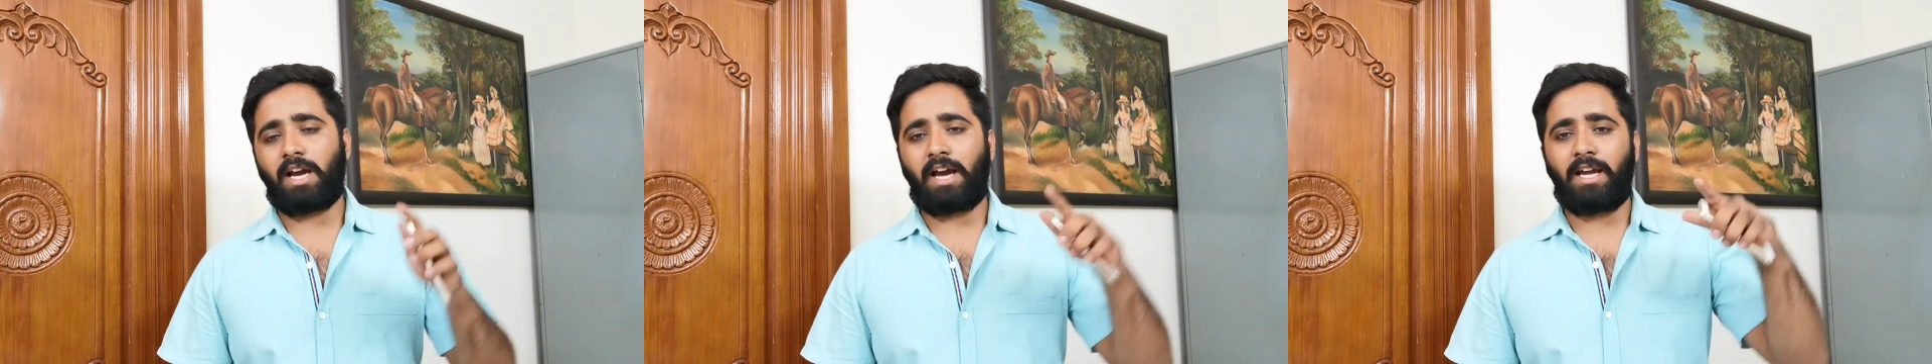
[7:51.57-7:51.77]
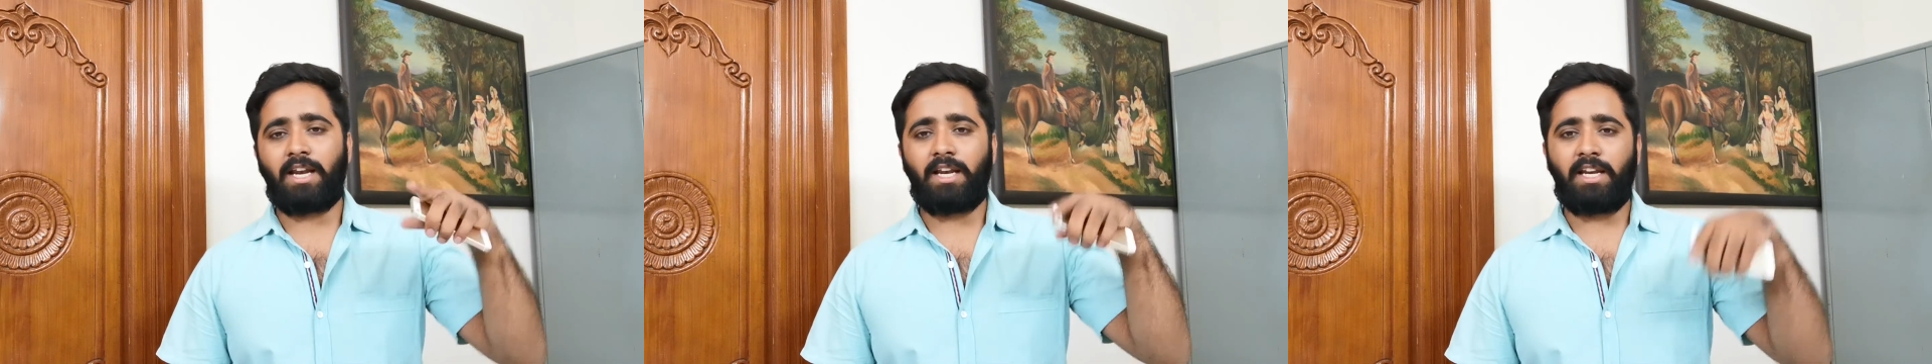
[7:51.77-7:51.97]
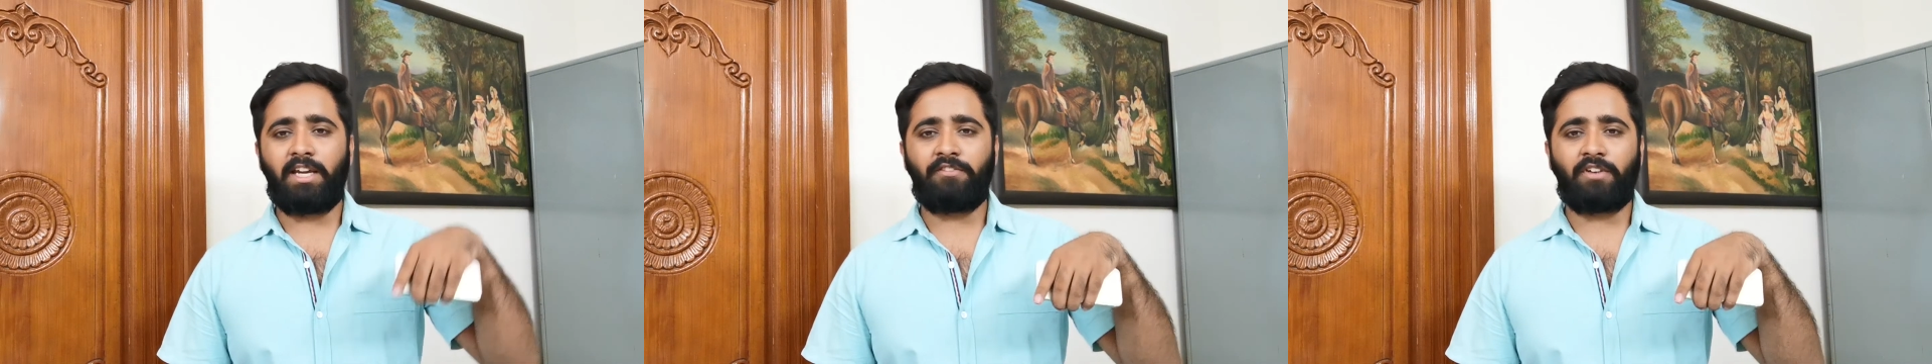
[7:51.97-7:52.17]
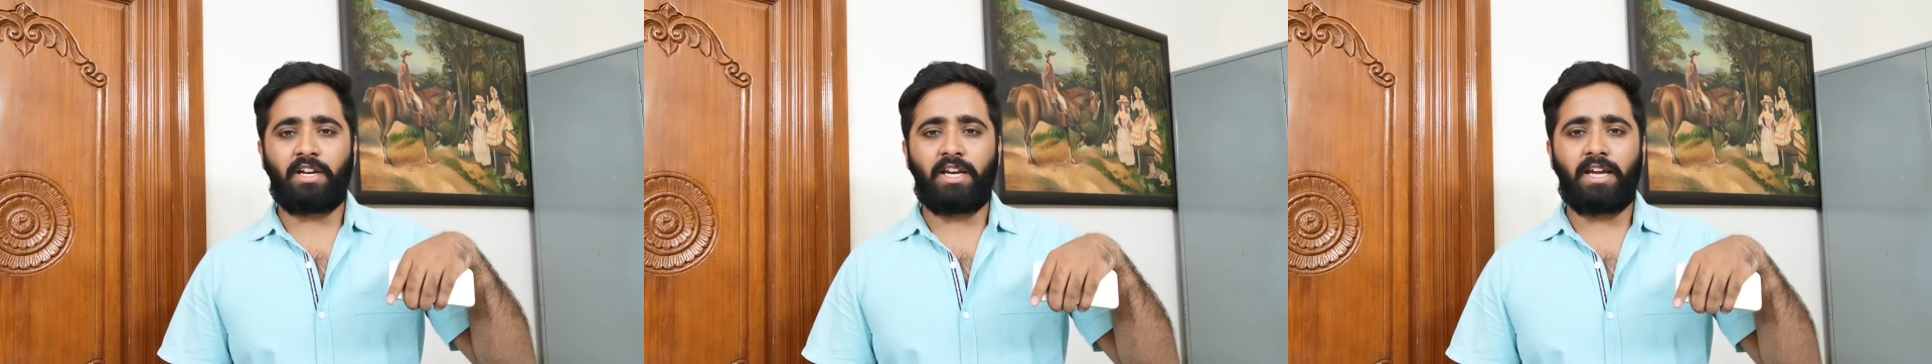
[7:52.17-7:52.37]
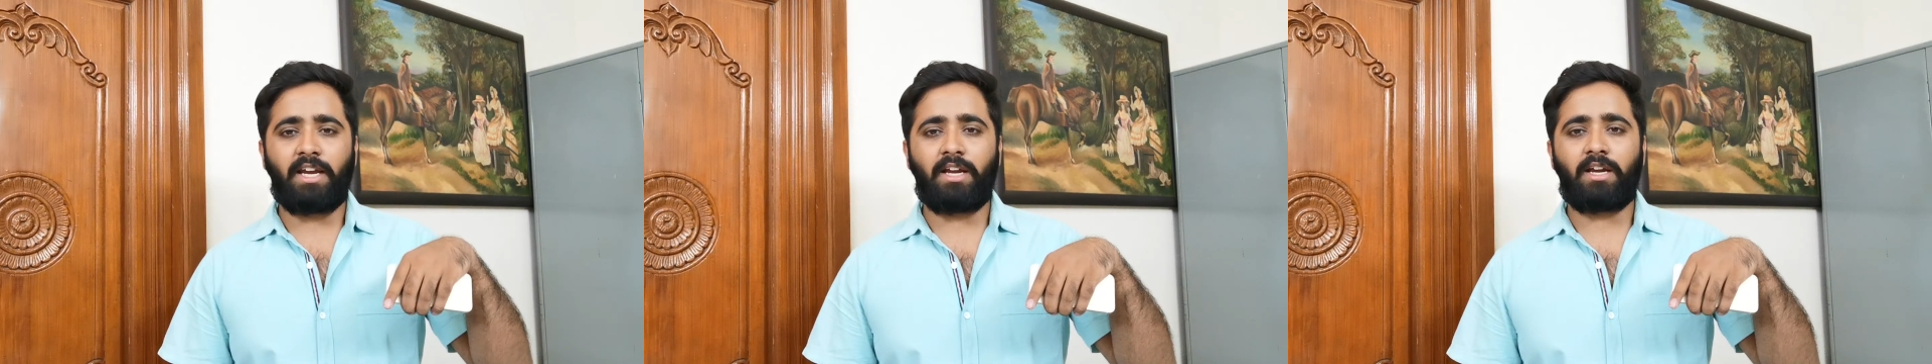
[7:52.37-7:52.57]
I'll leave a
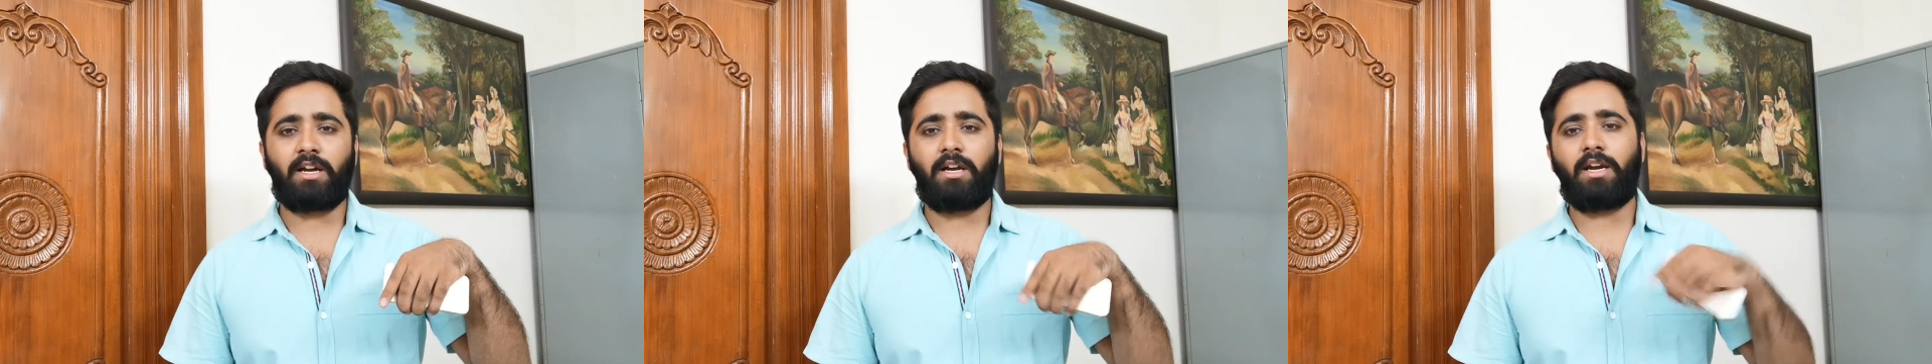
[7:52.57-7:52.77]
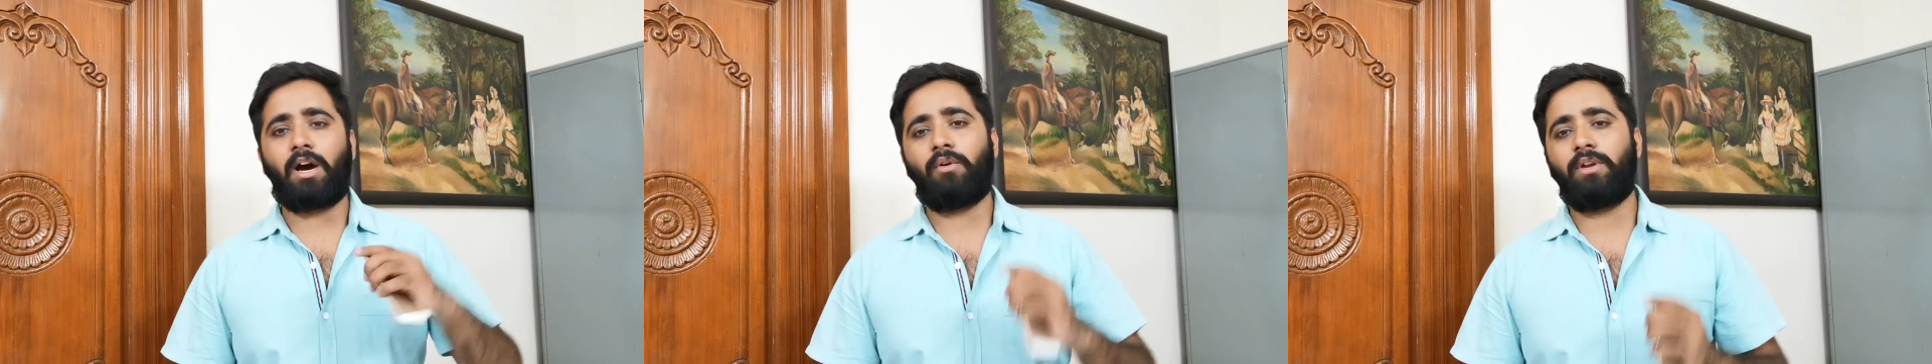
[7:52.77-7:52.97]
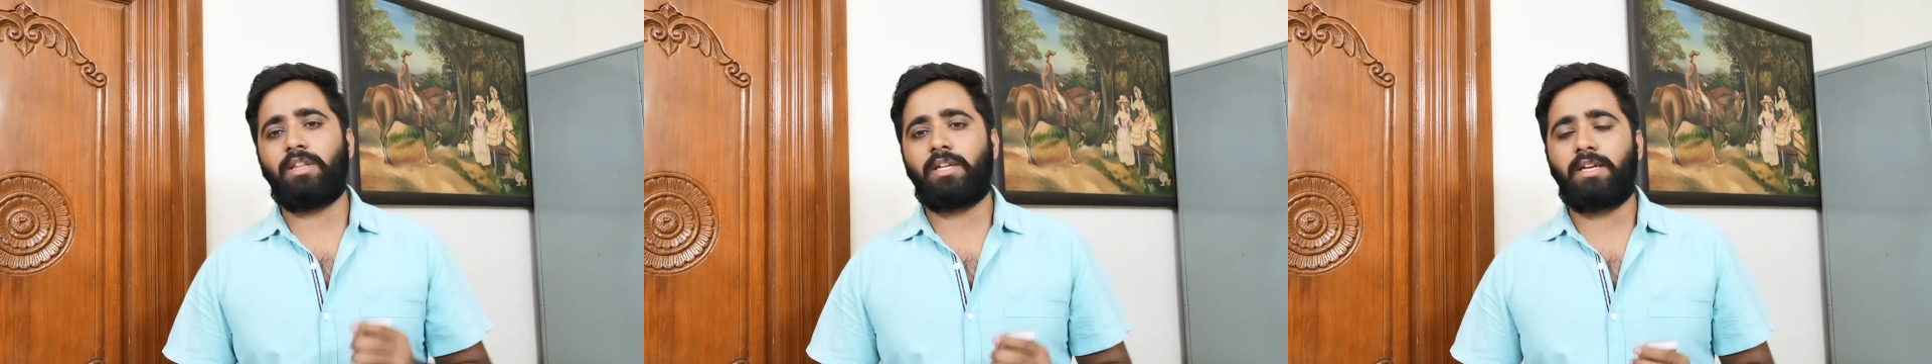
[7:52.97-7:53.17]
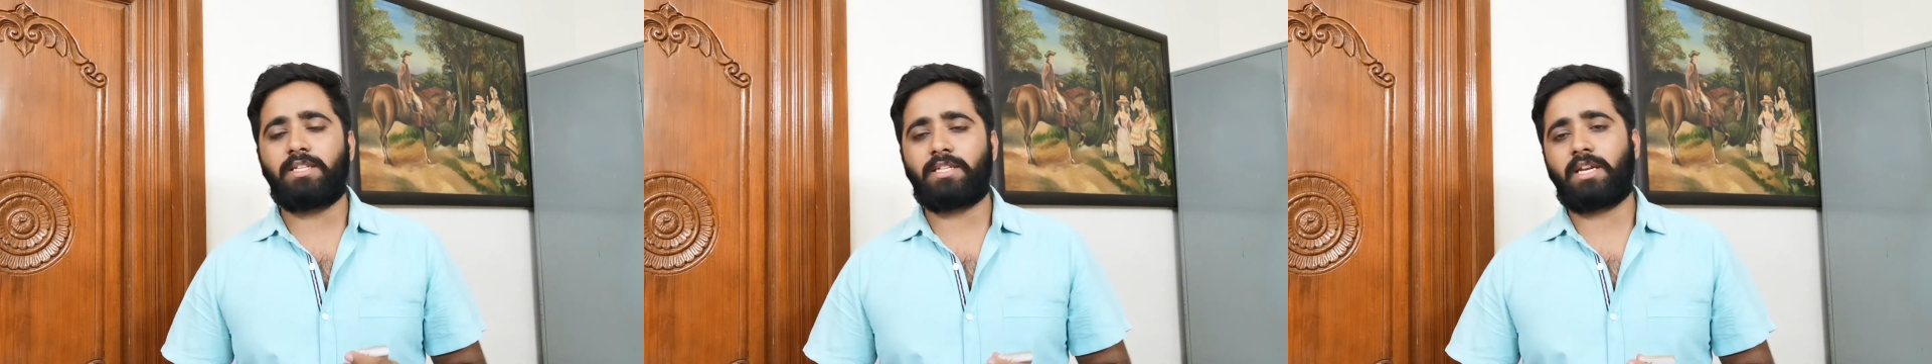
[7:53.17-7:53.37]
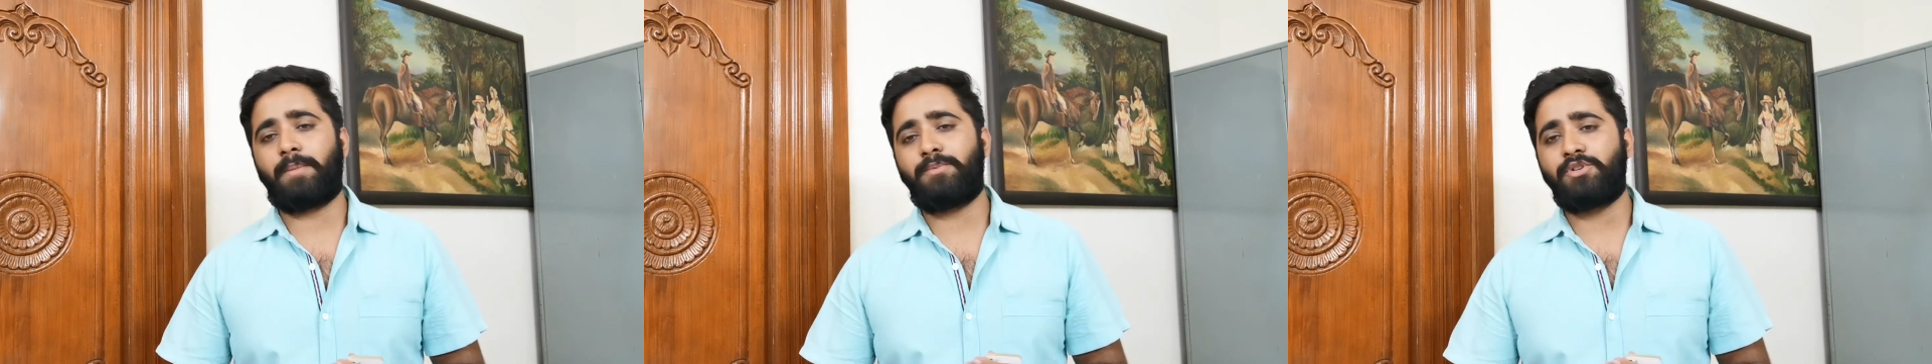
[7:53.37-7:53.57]
link down in the
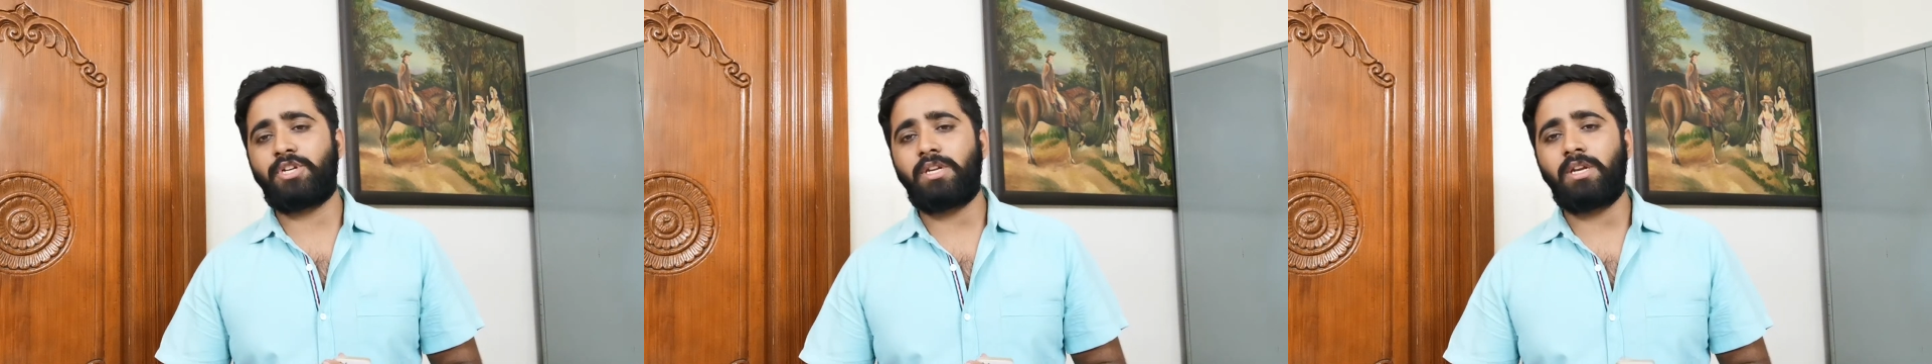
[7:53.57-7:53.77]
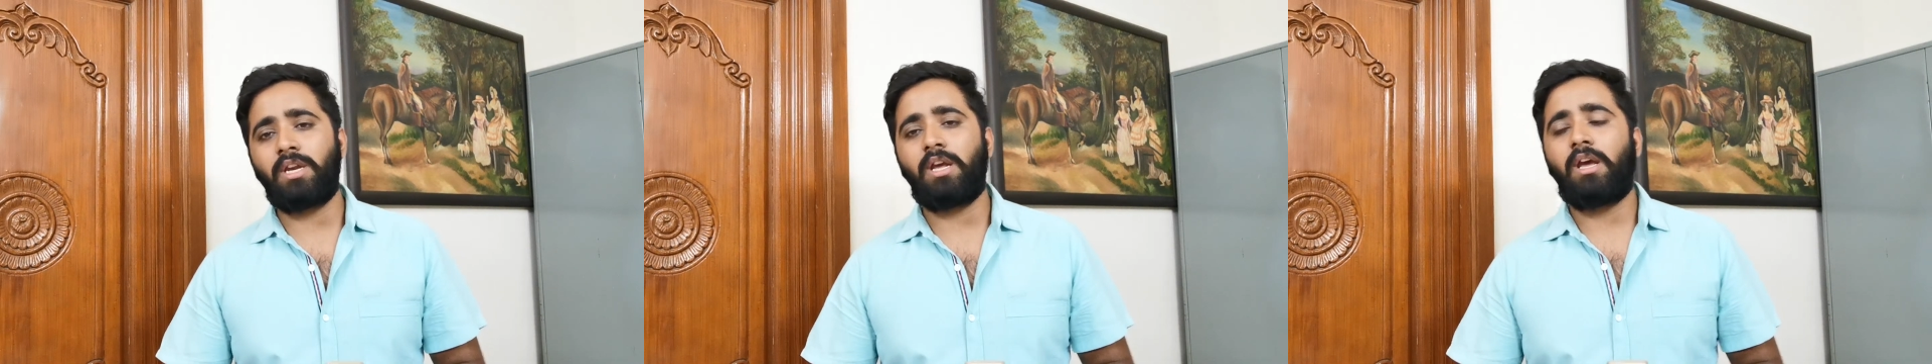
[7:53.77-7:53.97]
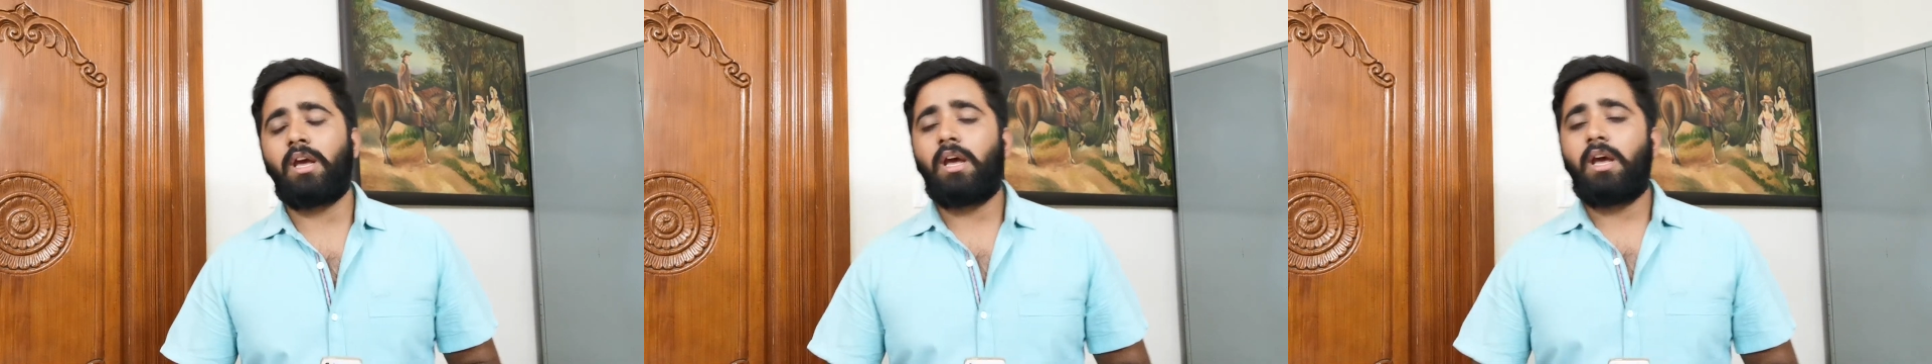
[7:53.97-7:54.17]
description.